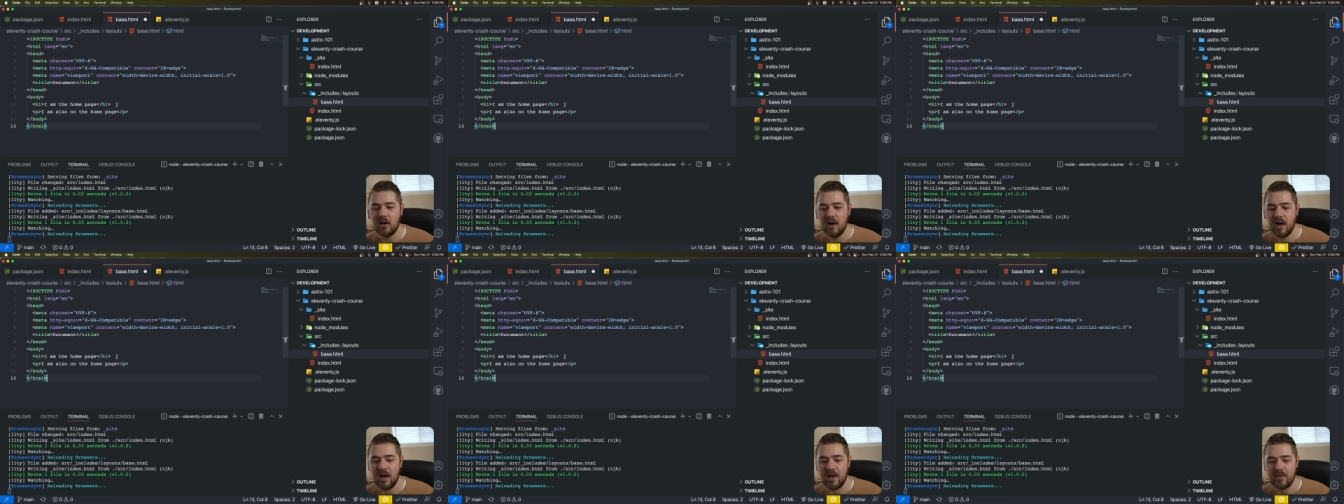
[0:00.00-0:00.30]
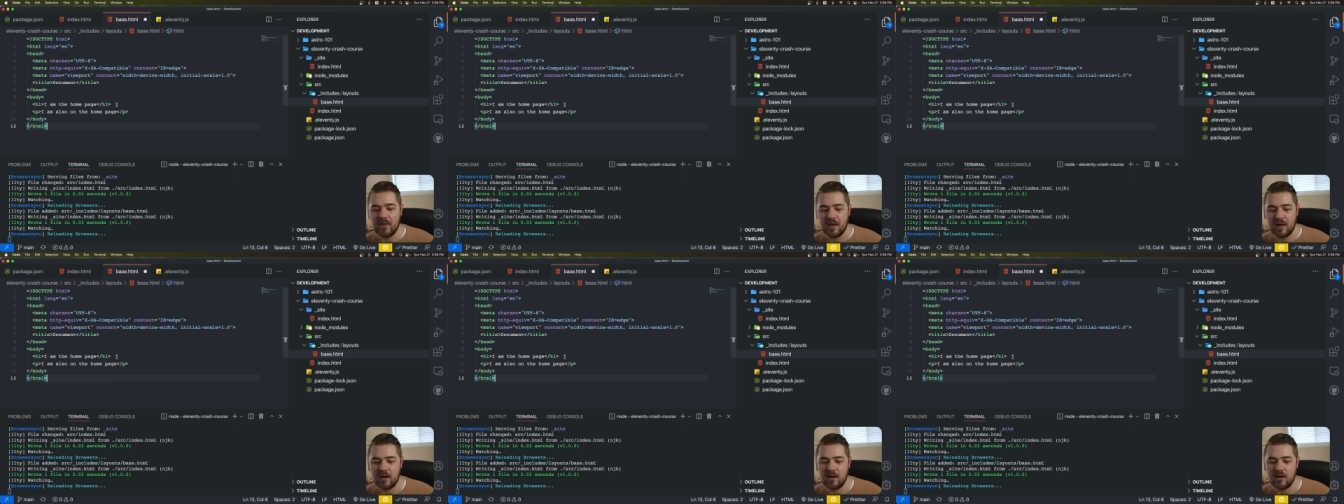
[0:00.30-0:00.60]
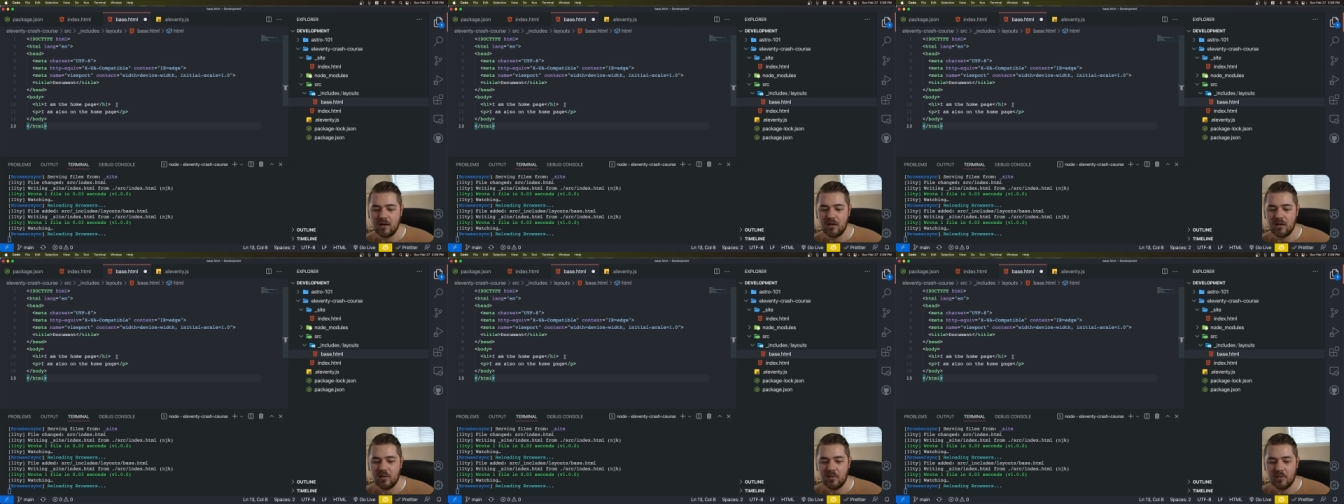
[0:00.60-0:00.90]
and
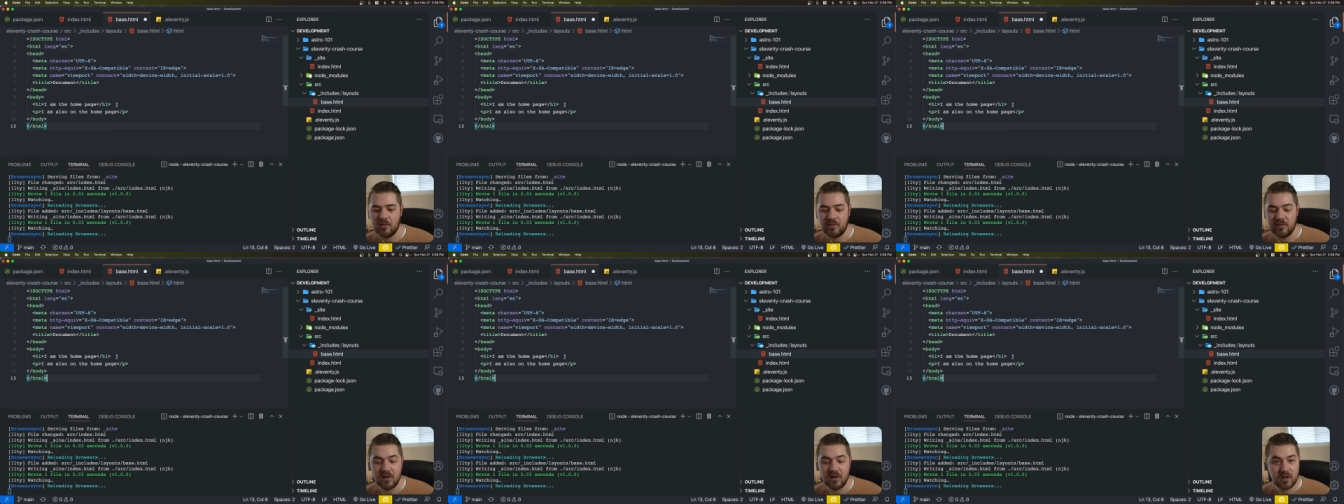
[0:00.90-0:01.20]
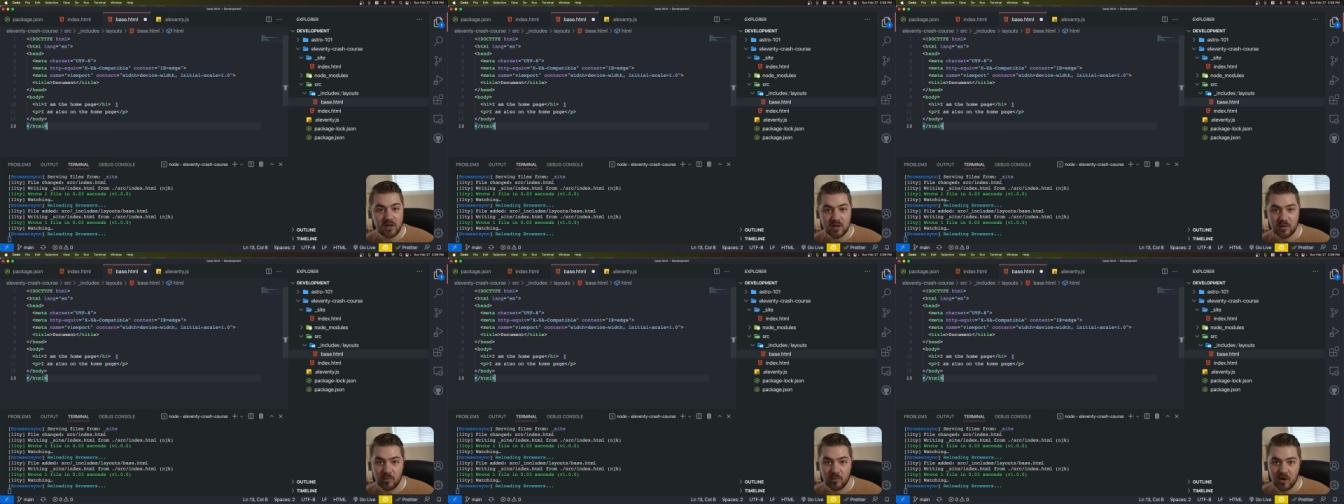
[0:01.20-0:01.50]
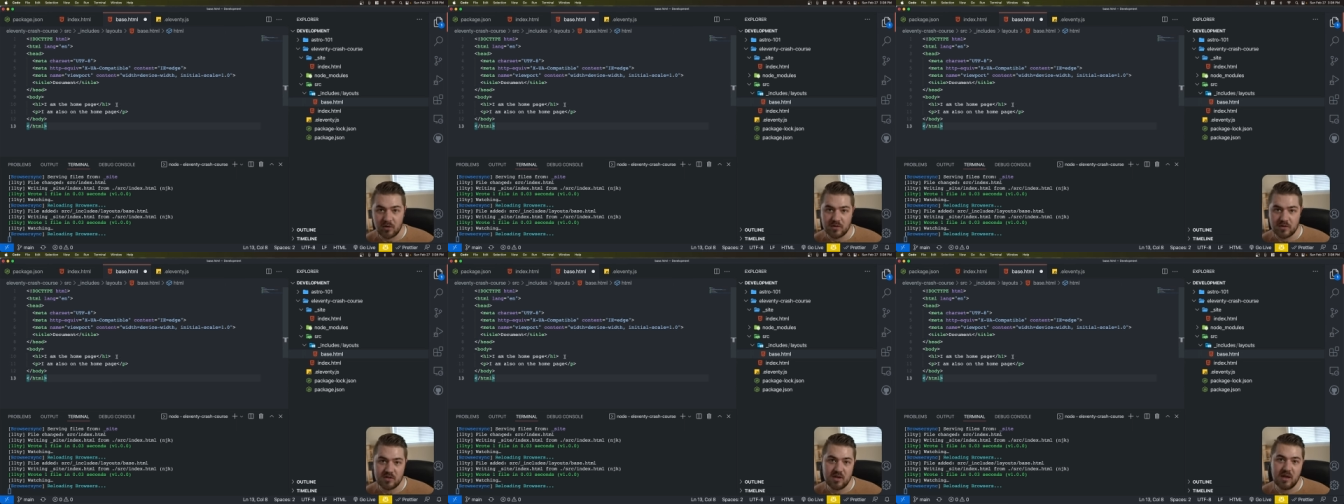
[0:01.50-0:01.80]
then fill in the
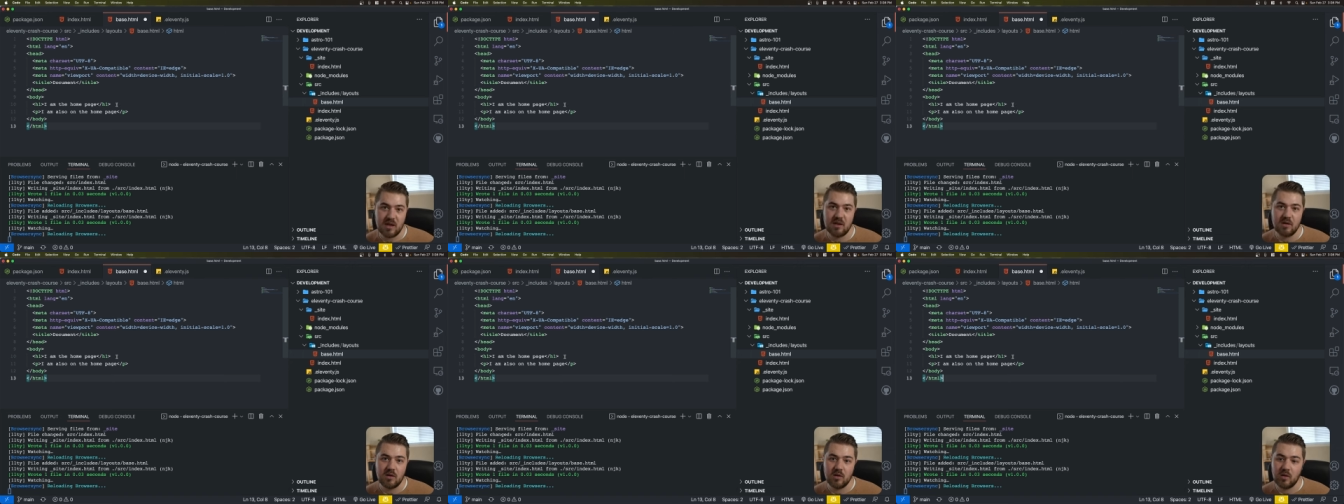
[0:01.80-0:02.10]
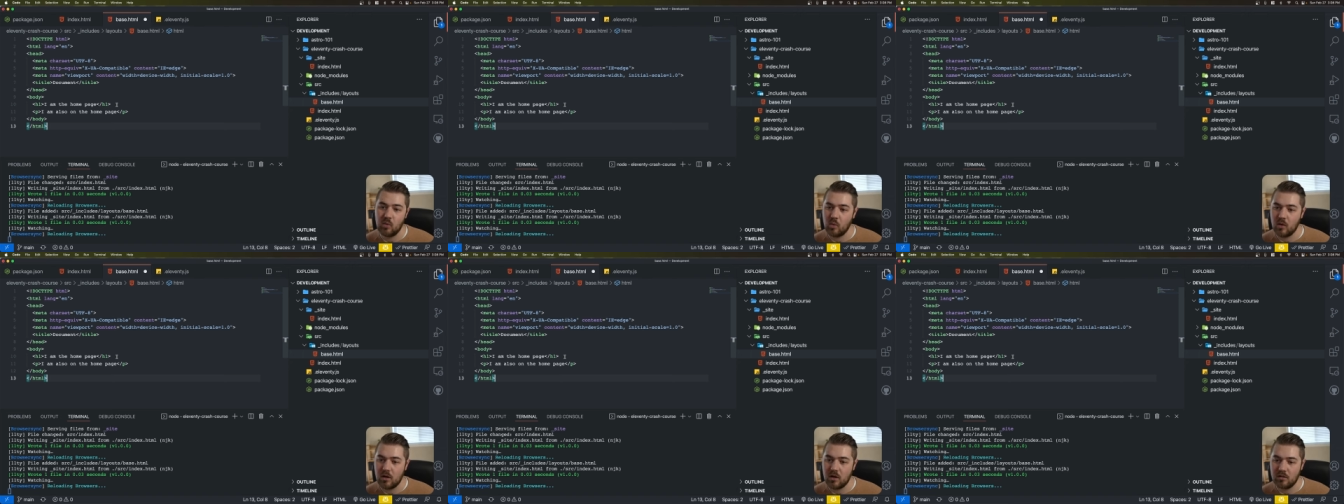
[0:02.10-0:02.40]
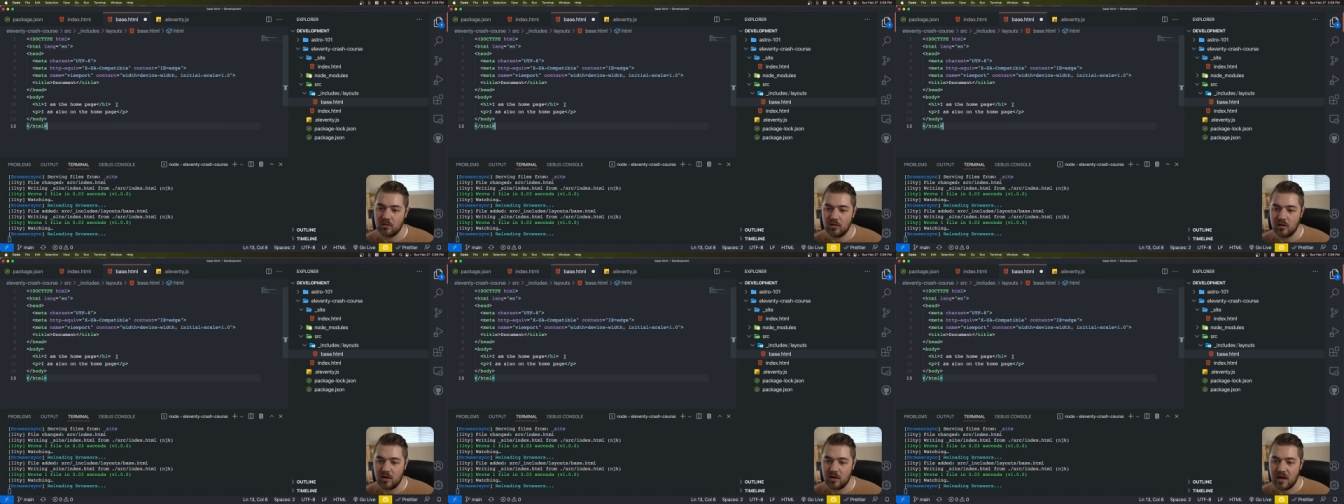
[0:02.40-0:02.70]
parts that you
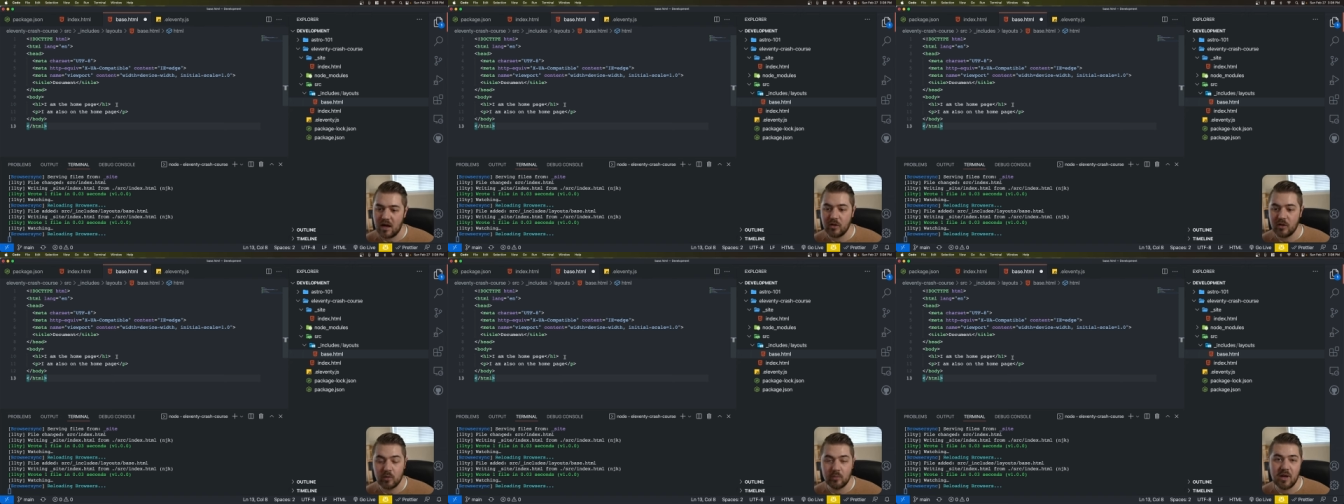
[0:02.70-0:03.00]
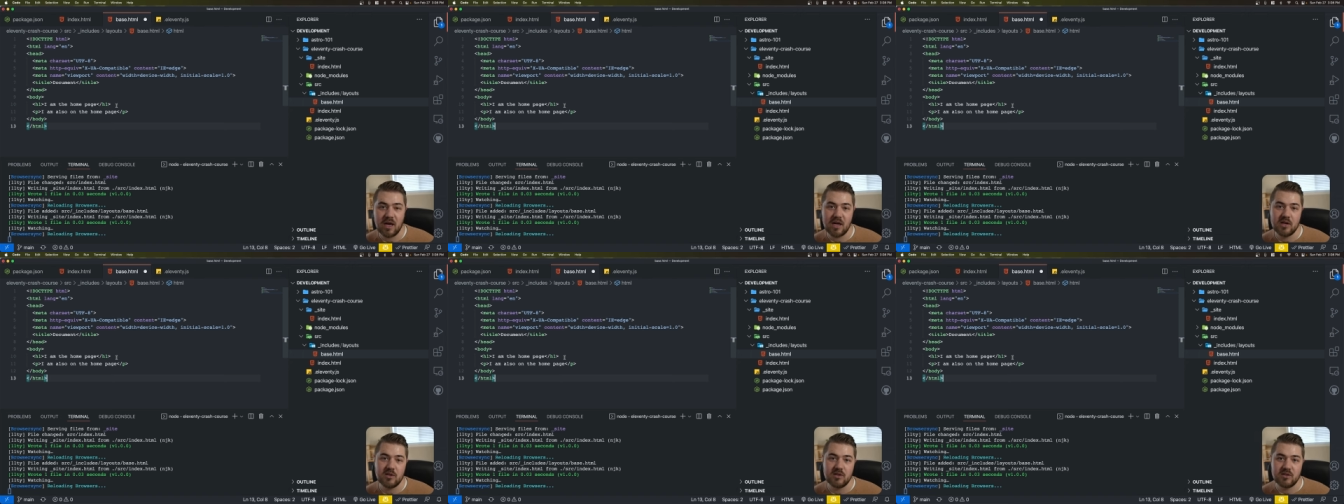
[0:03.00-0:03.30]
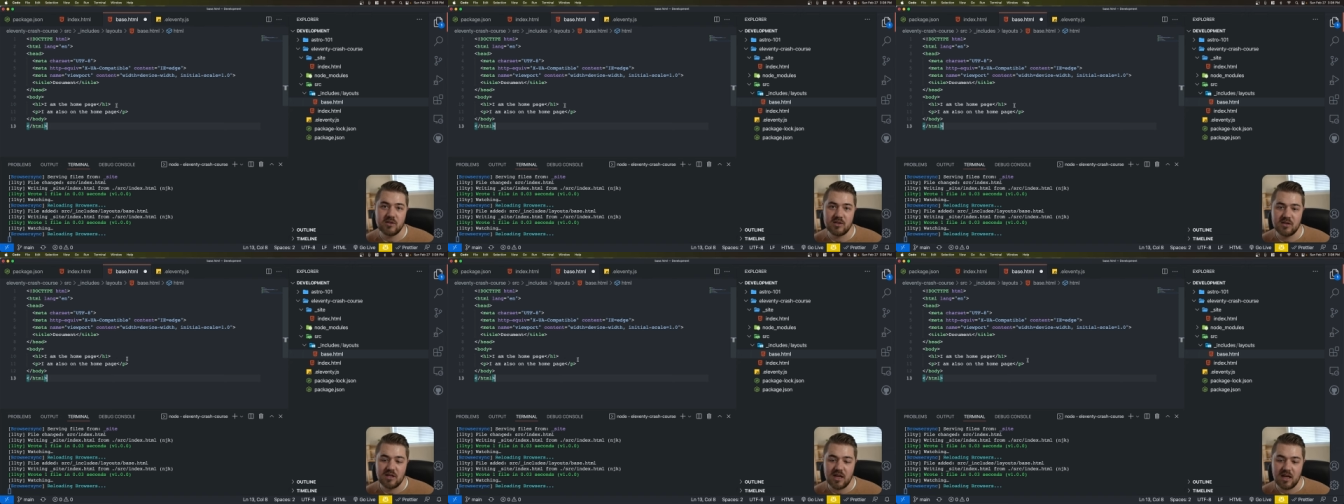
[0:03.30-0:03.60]
want the other
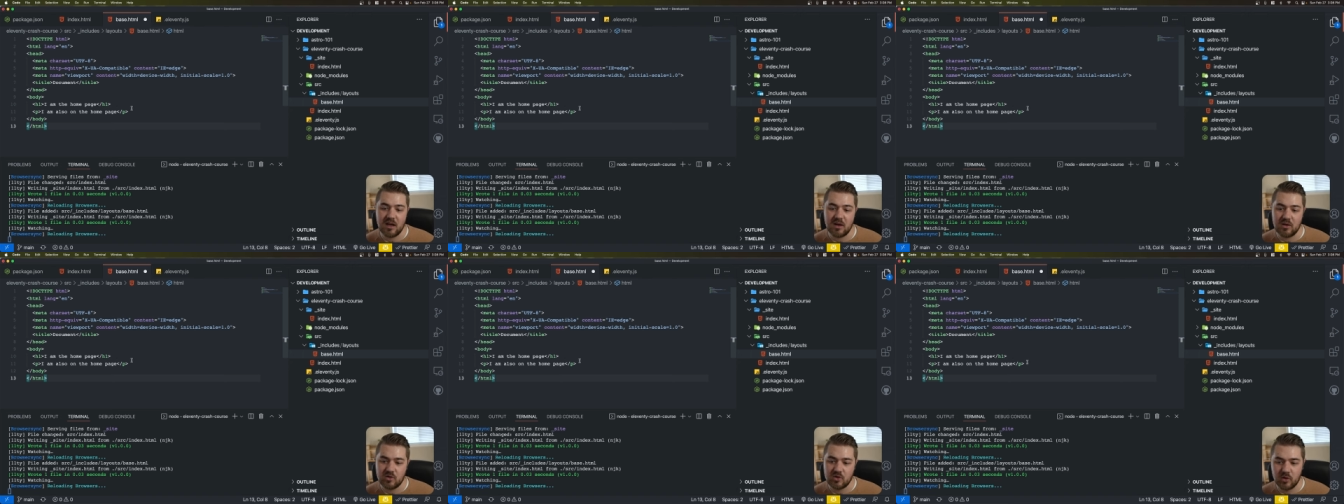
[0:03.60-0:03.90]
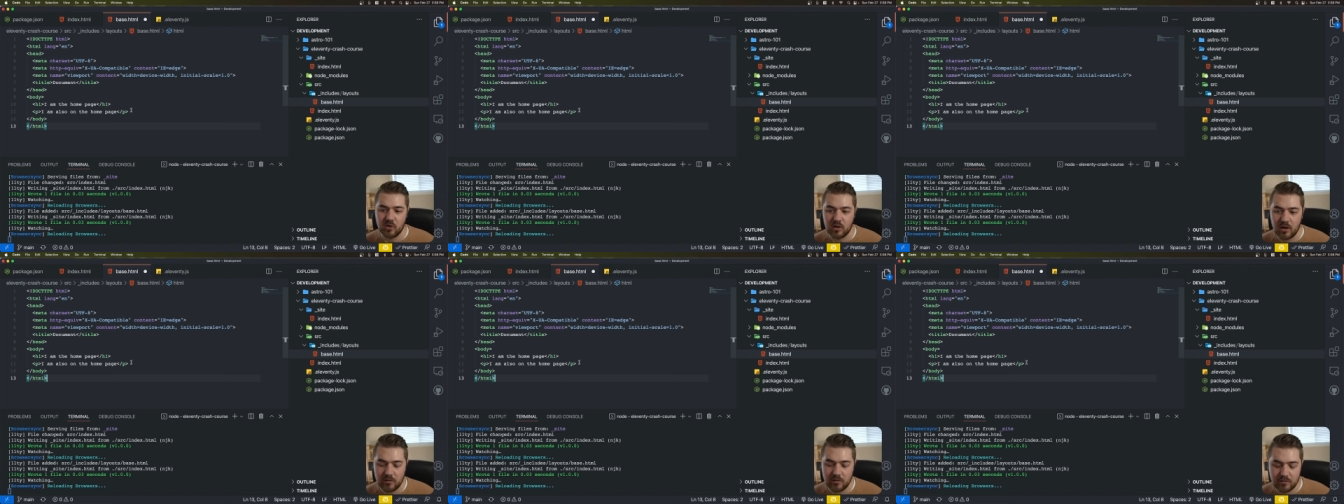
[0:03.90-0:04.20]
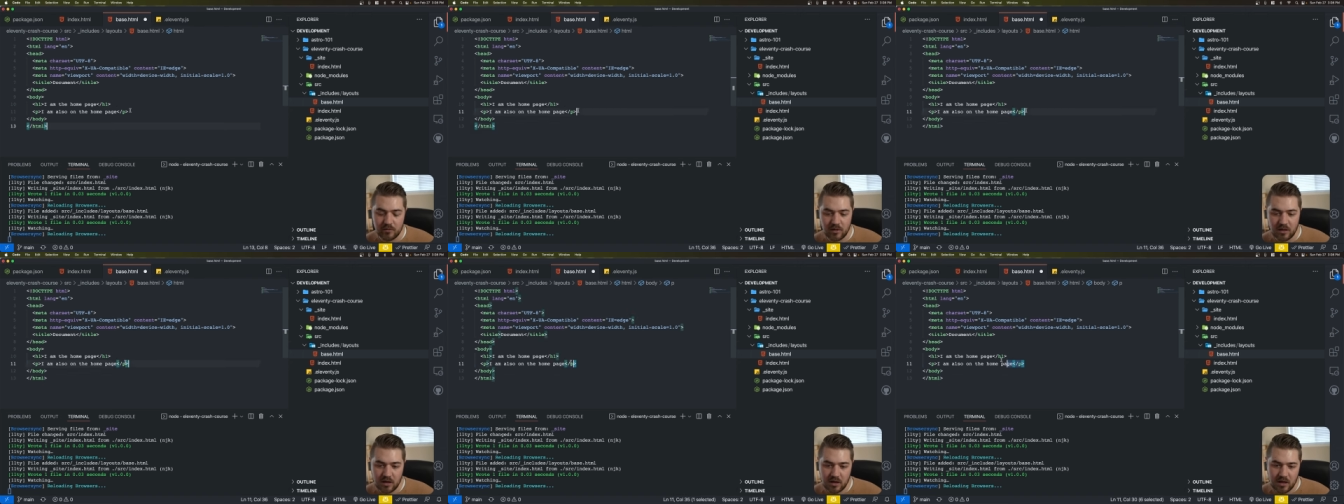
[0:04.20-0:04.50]
pages to take control of.